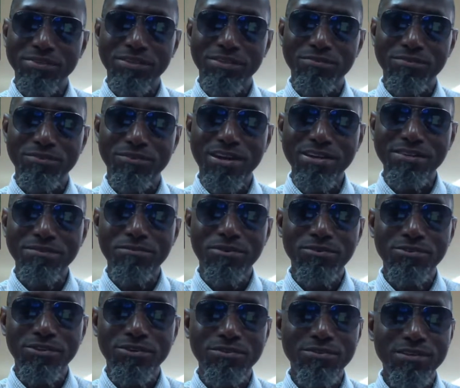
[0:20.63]
Right about
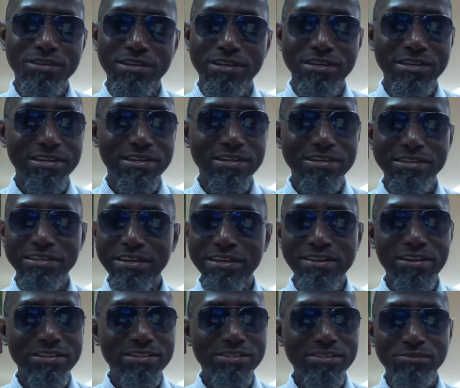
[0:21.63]
now, they're
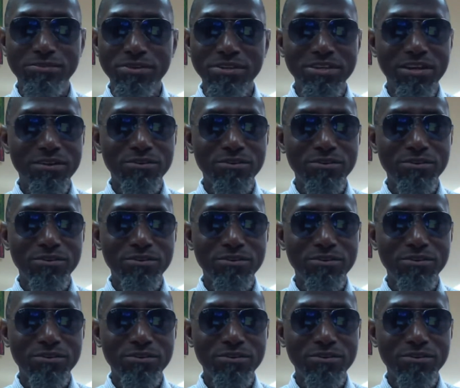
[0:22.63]
not doing a